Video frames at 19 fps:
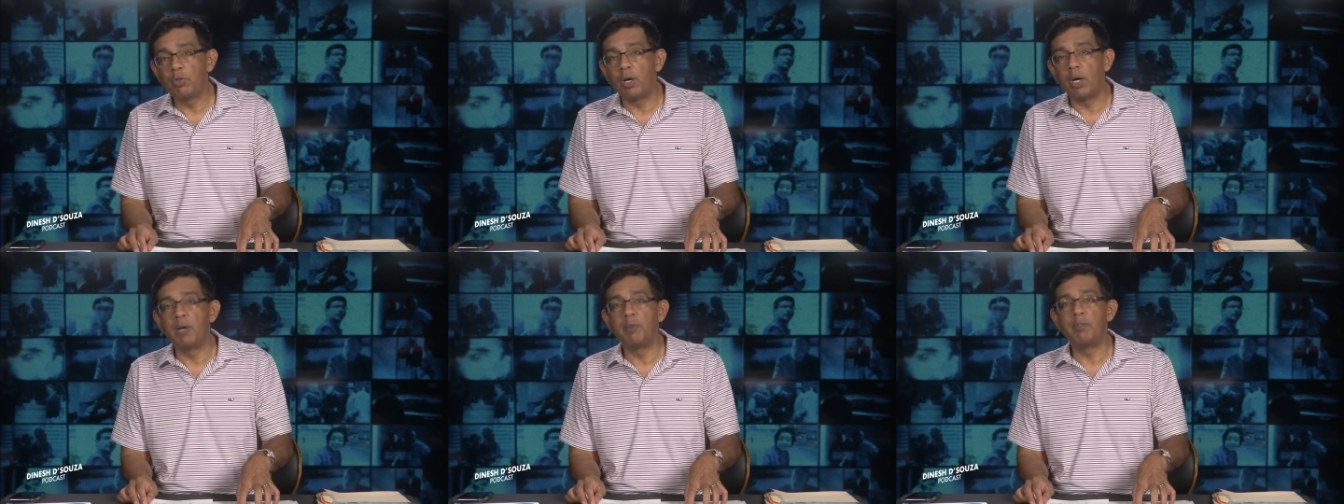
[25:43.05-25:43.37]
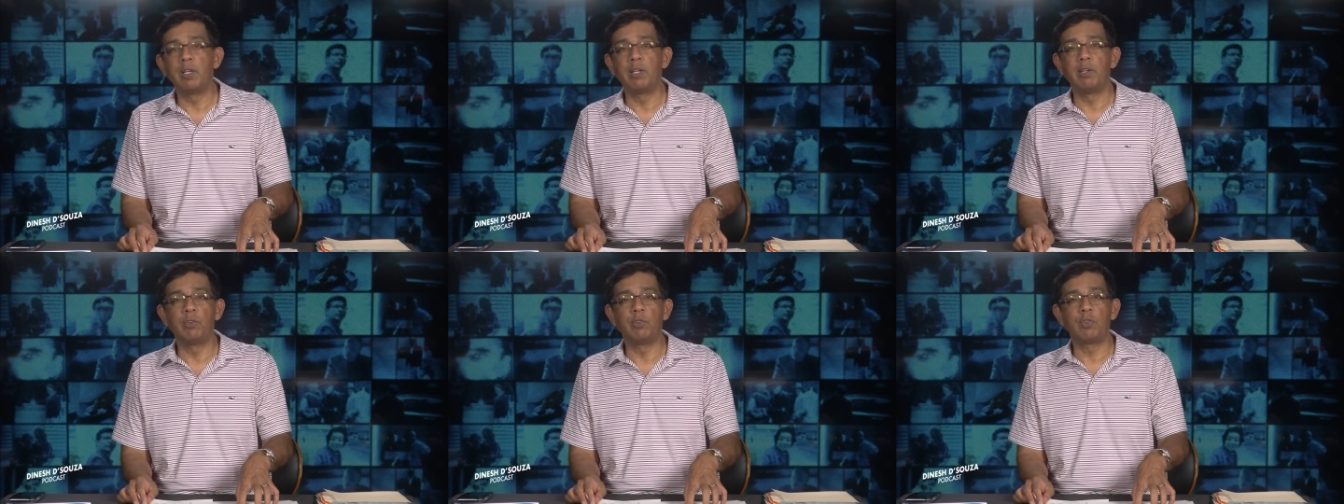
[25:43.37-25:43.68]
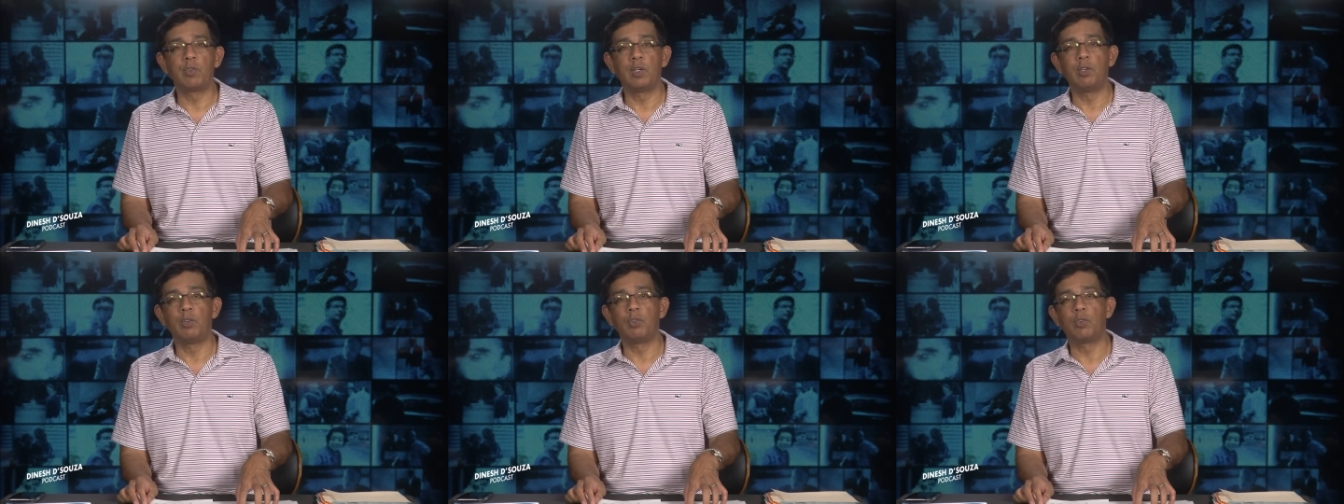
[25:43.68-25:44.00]
Harvard
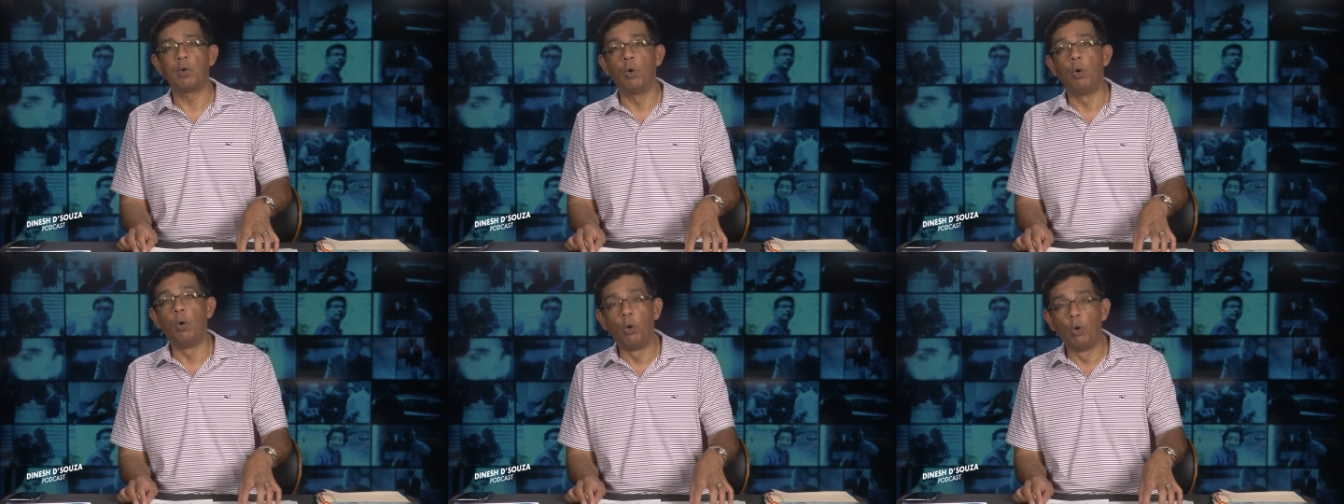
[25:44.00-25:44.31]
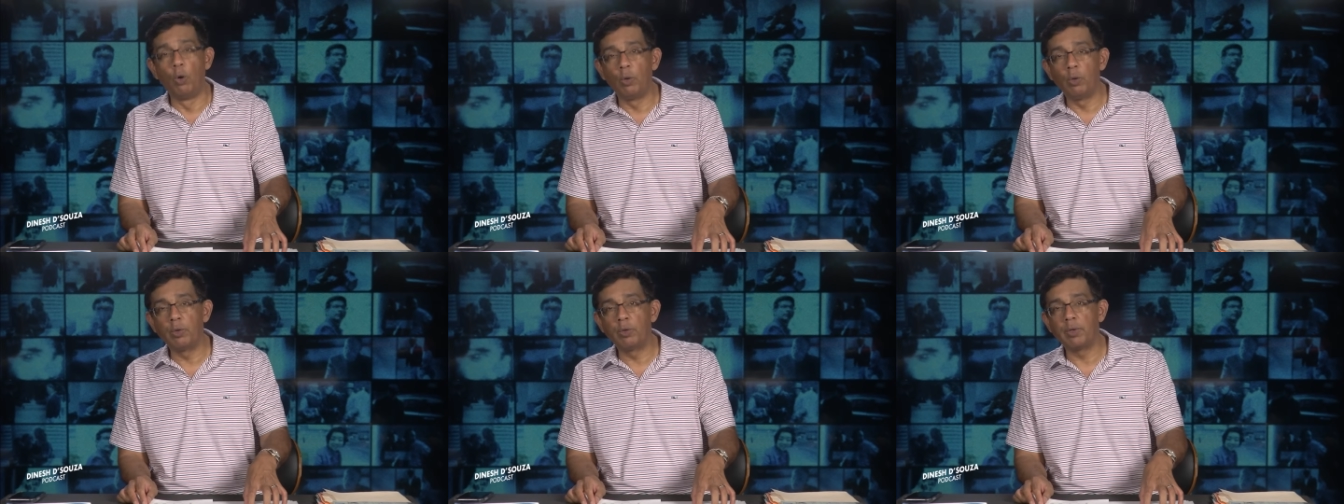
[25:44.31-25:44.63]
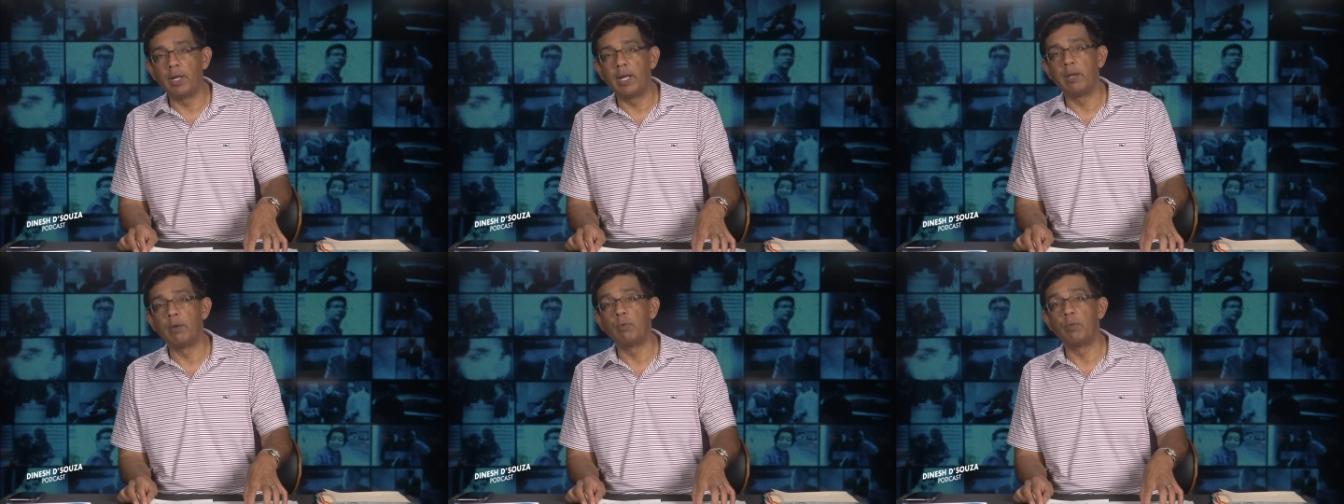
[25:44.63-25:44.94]
is old
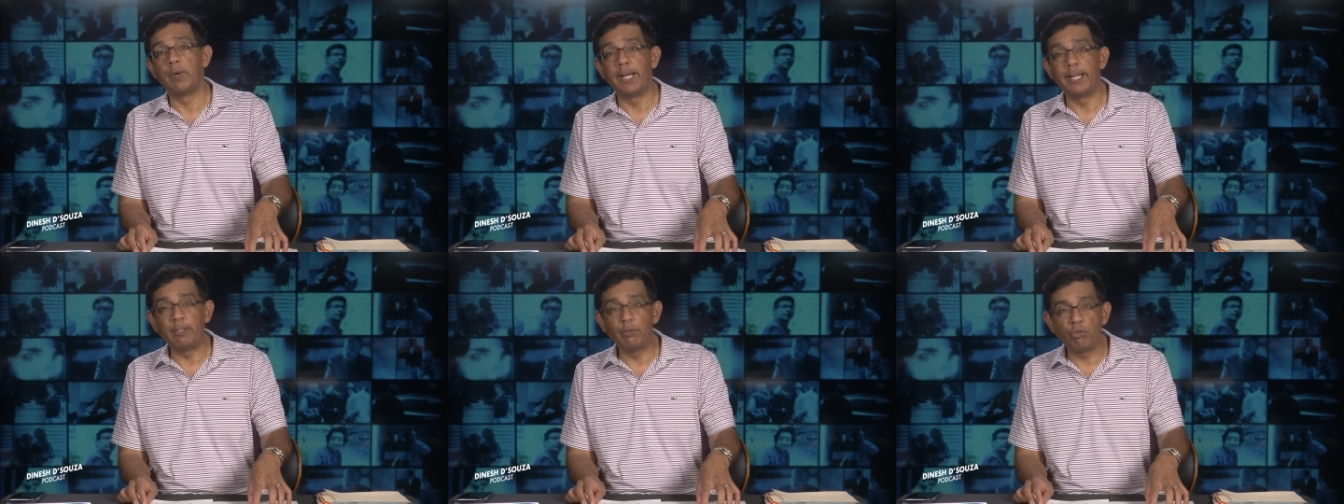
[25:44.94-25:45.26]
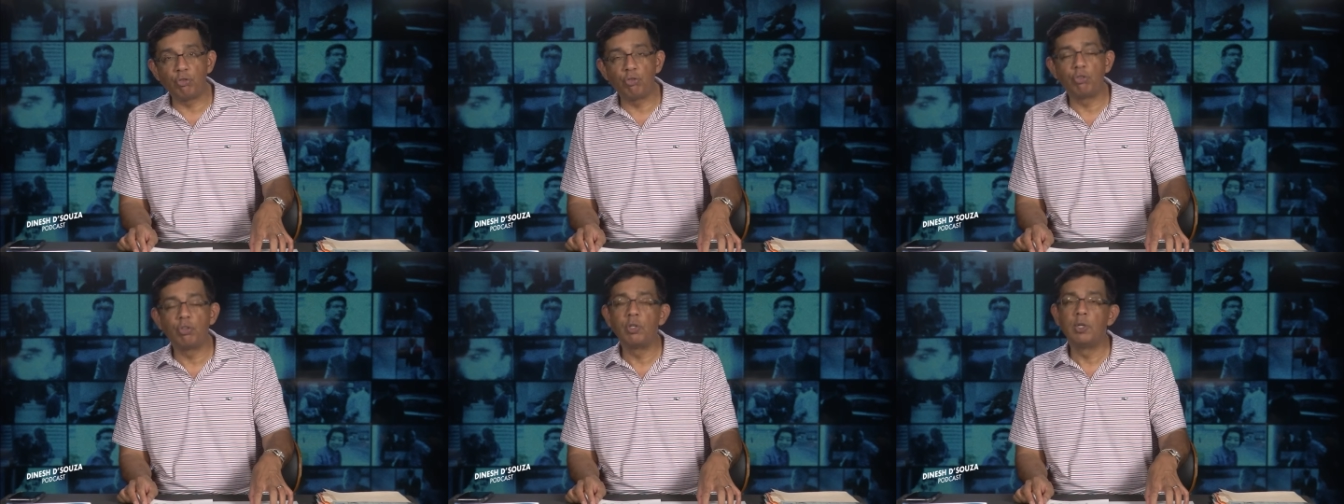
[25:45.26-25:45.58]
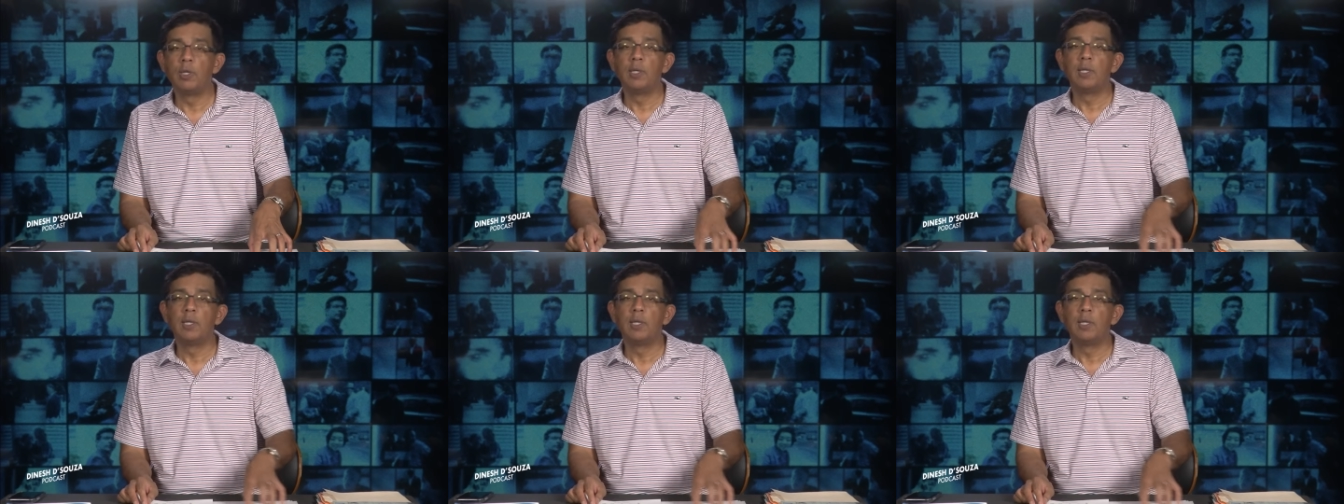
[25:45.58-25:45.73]
and rich.